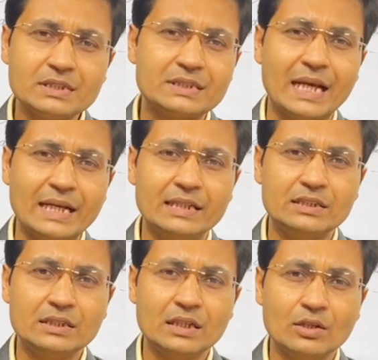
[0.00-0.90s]

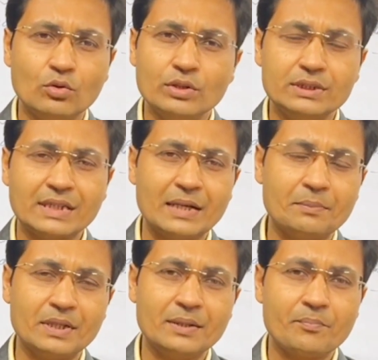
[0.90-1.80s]
challenge which can
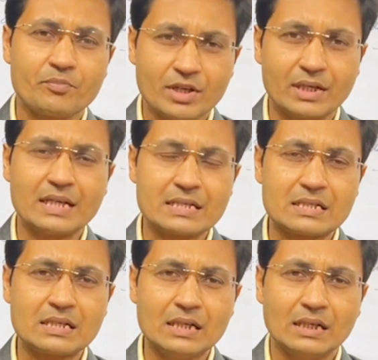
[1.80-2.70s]
be raised,